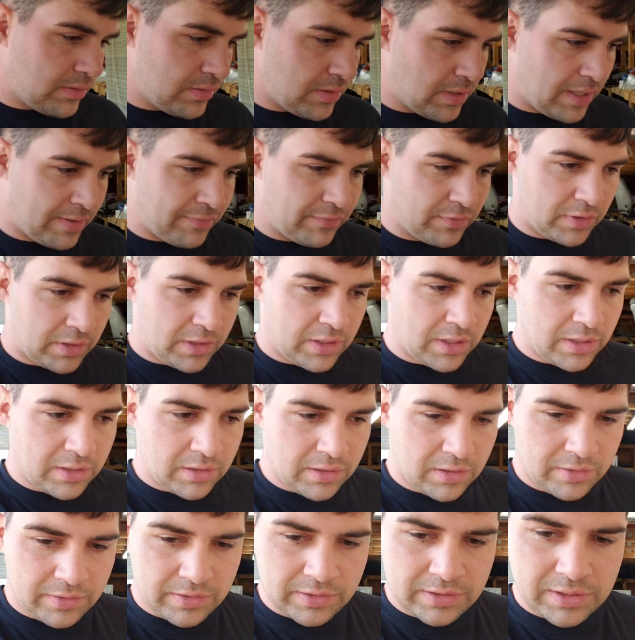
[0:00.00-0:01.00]
After cutting
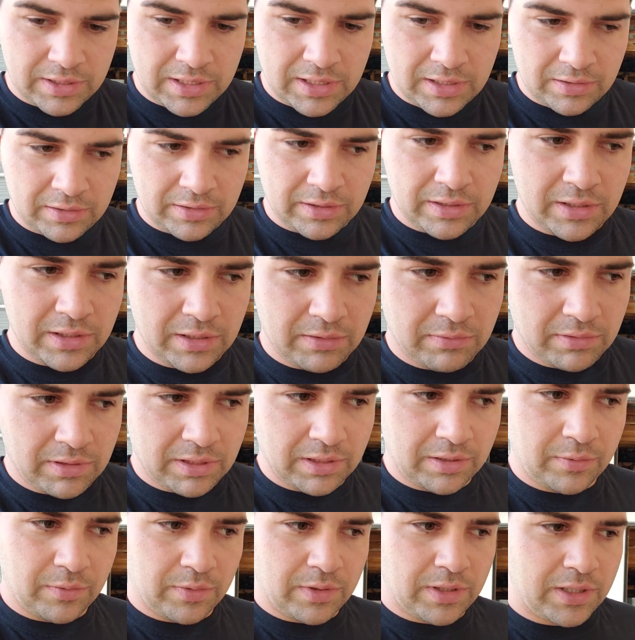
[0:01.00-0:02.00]
all this out and getting
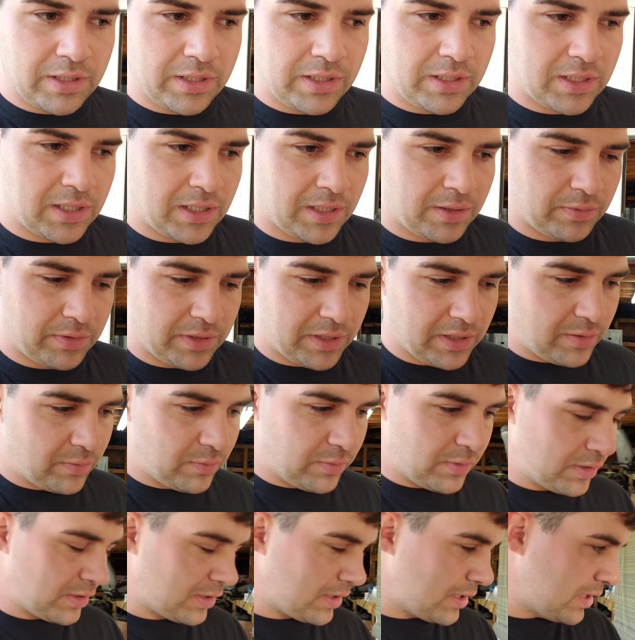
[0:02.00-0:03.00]
everything ready, I did
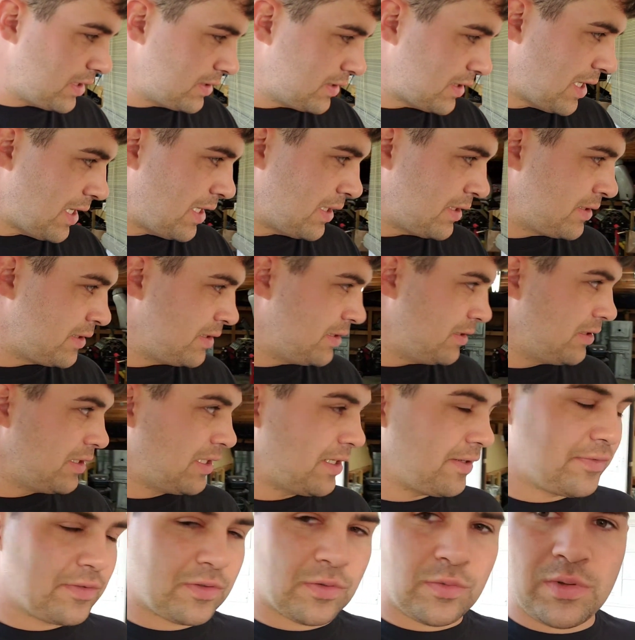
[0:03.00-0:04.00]
realize I still
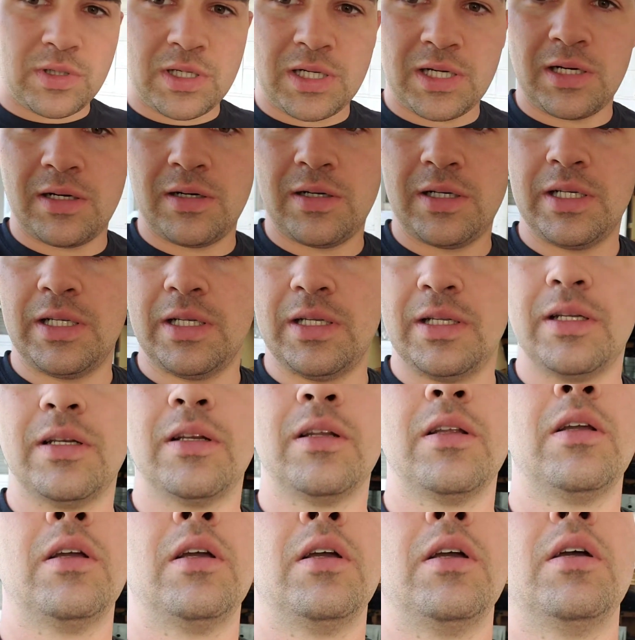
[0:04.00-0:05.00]
have to wire in
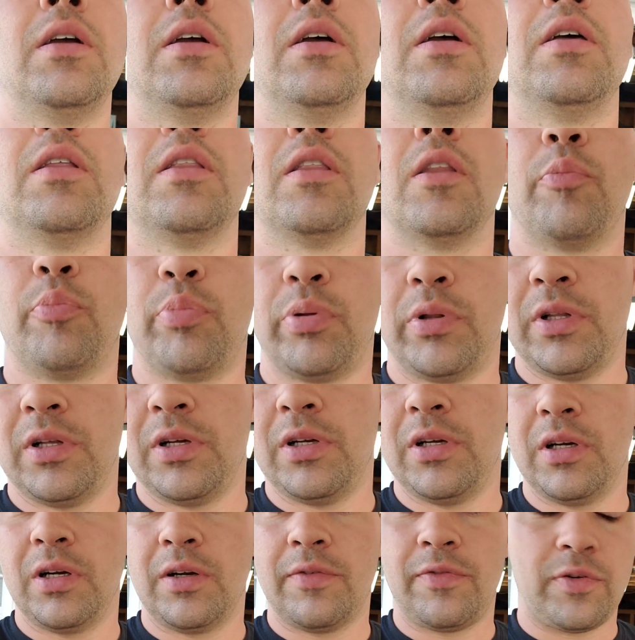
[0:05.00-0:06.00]
the
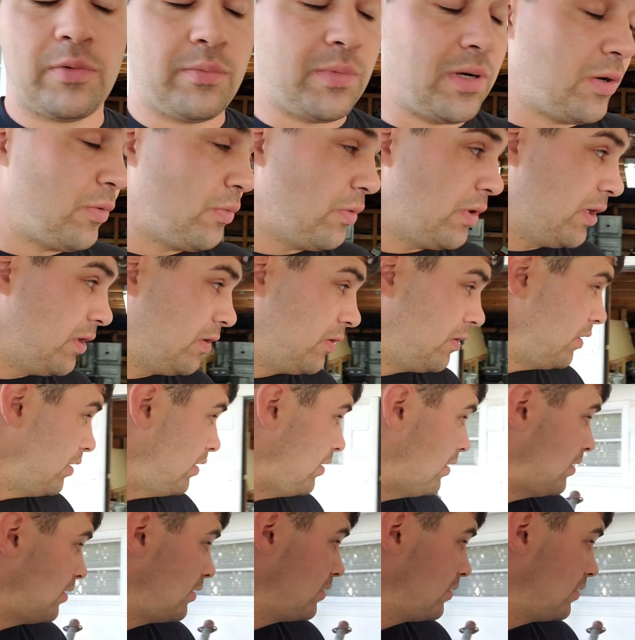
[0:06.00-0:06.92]
plug for my welder.